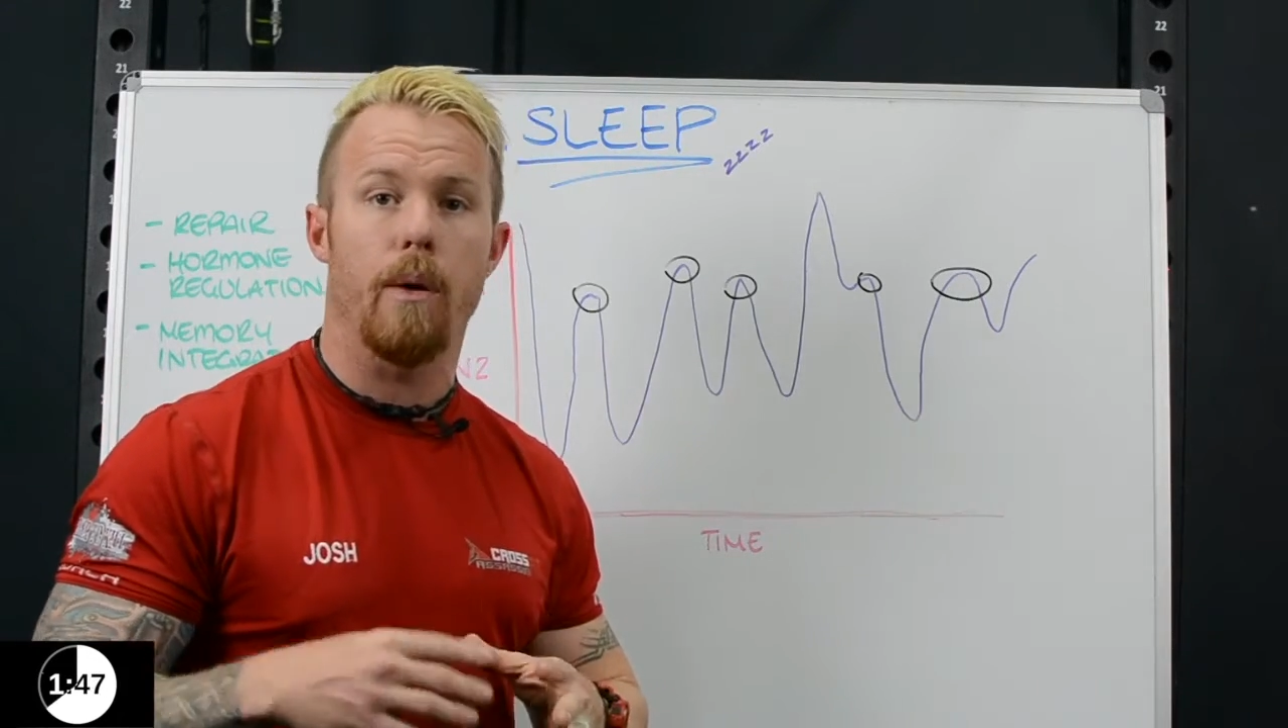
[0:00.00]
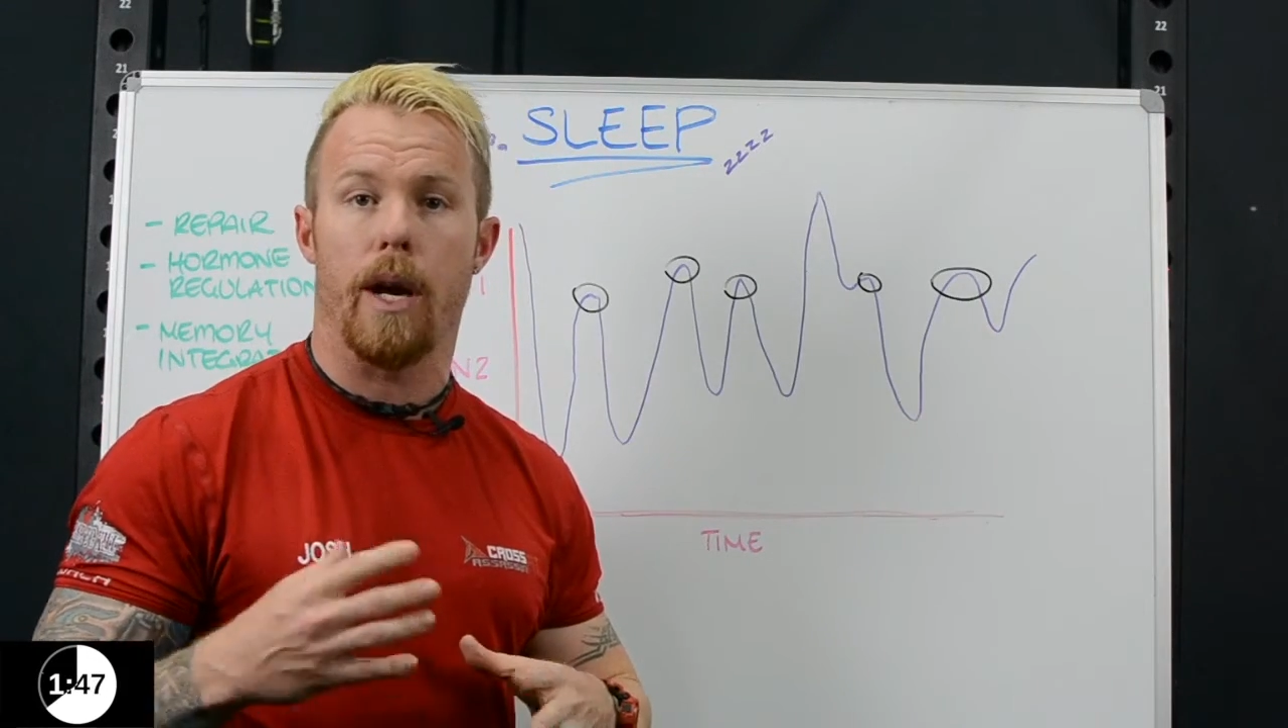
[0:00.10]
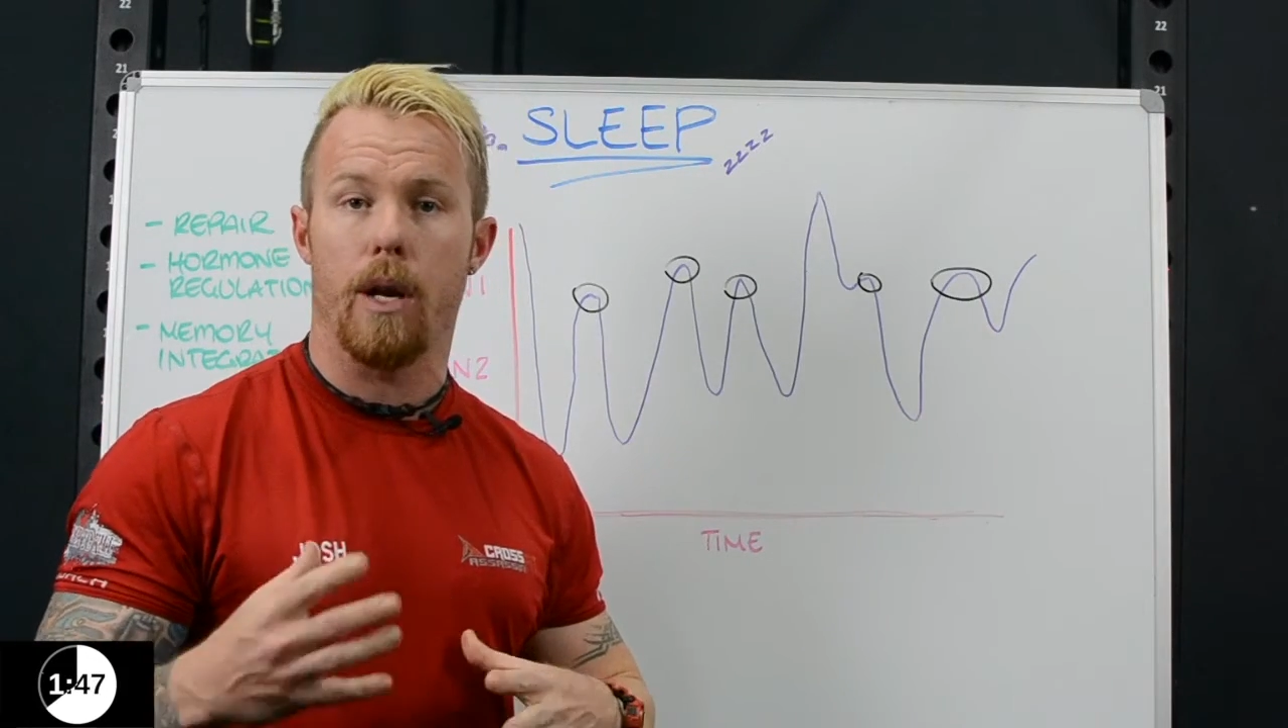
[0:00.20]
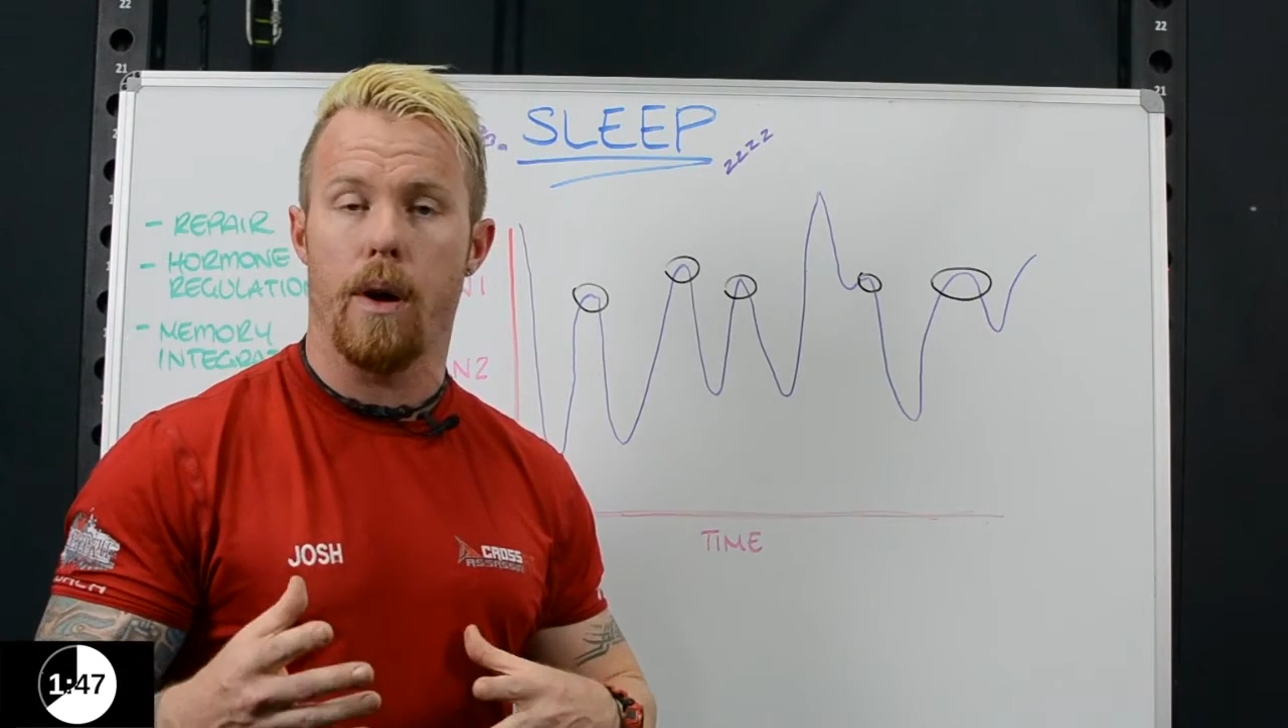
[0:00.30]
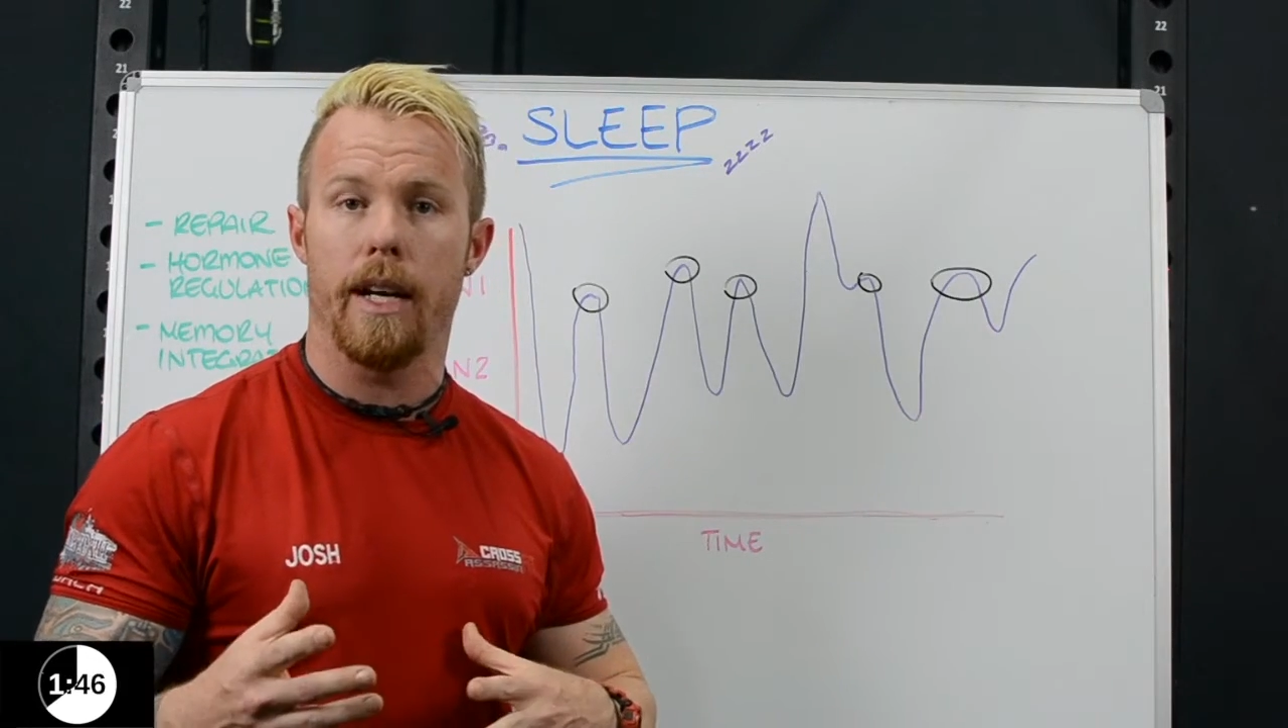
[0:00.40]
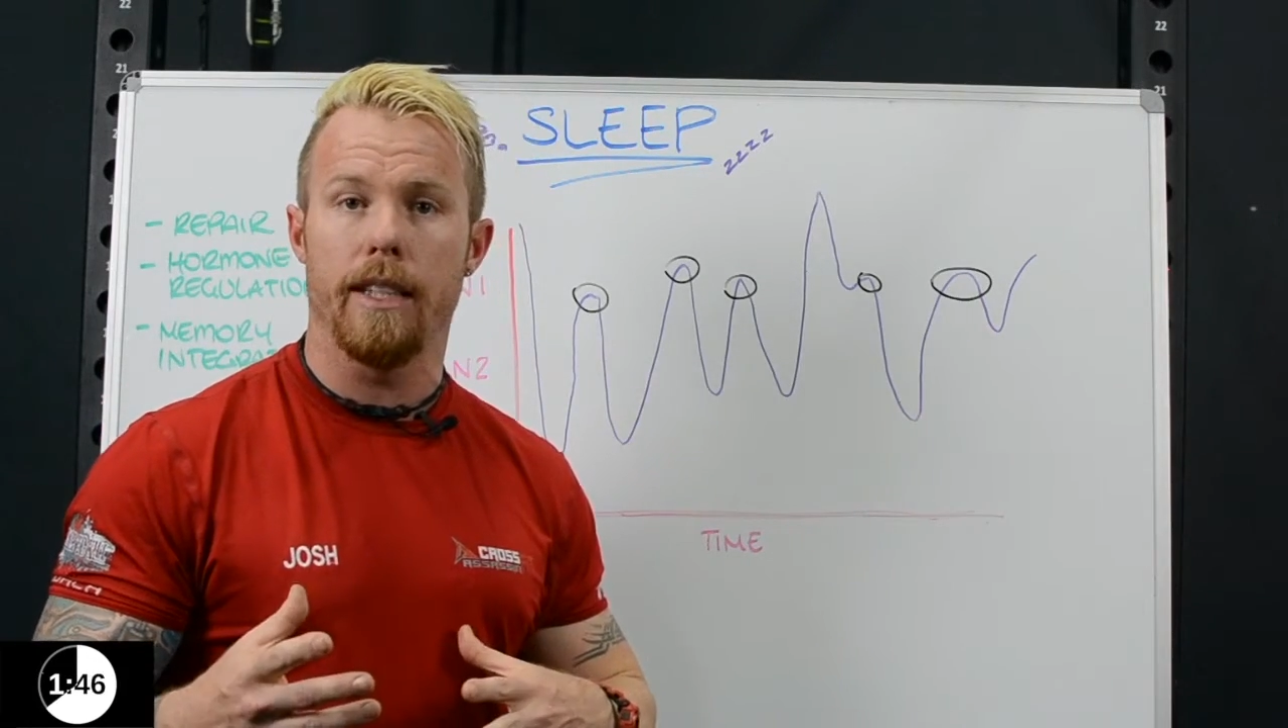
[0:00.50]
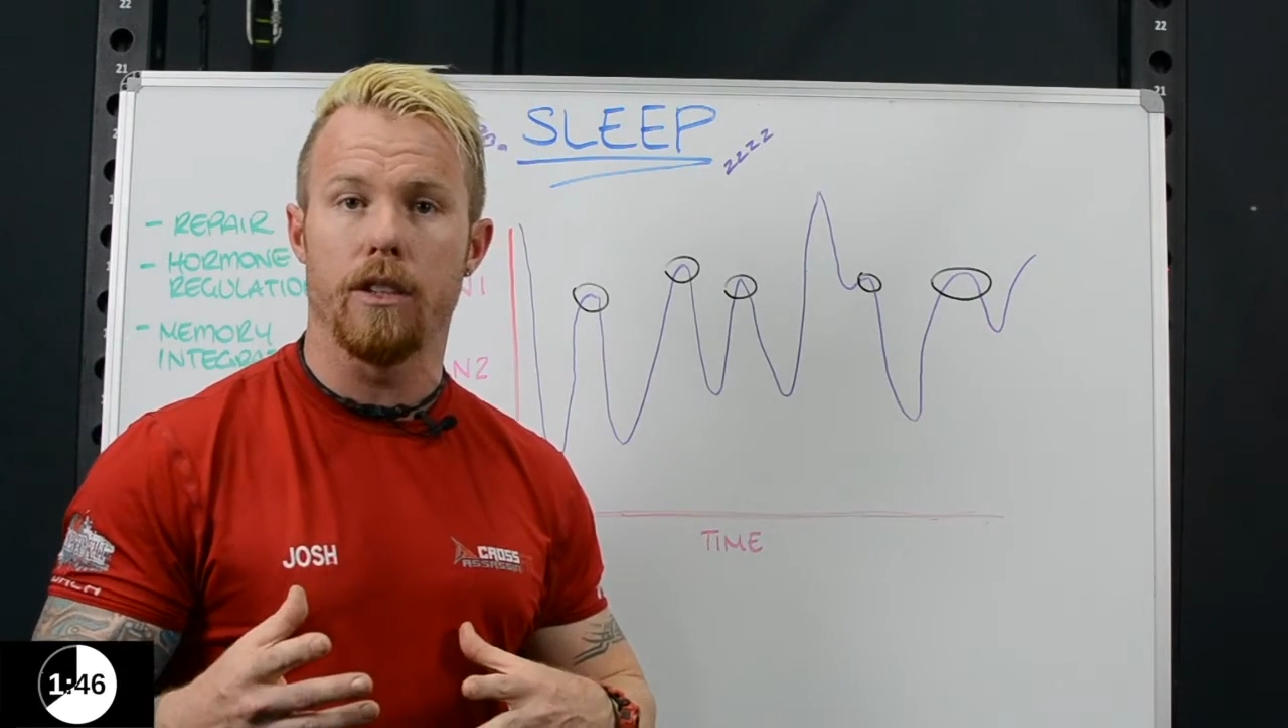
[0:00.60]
where do I need